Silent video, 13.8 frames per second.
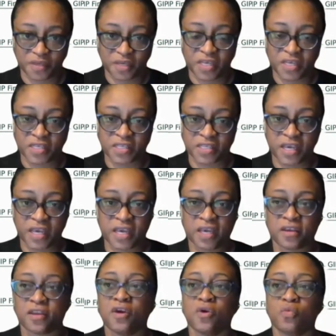is
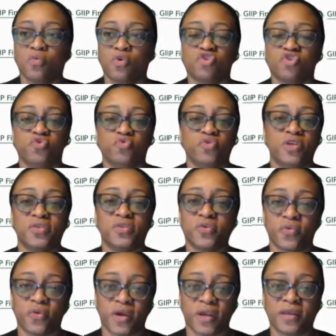that once you get the
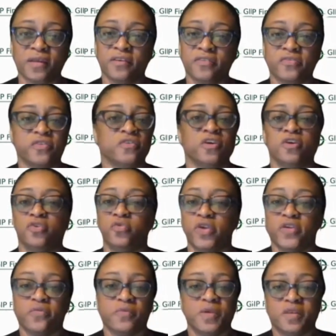grant, it's just you
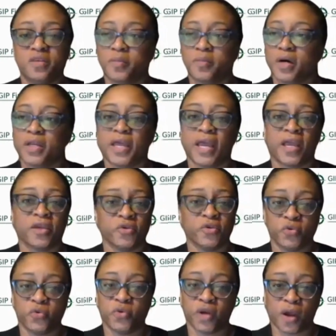give me this money, I can
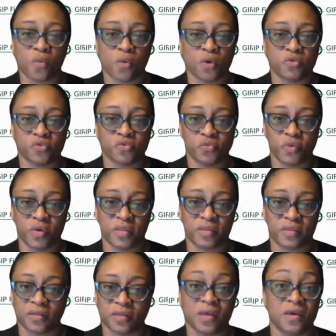do what I want to with
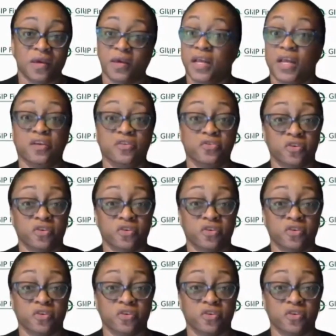it. And that is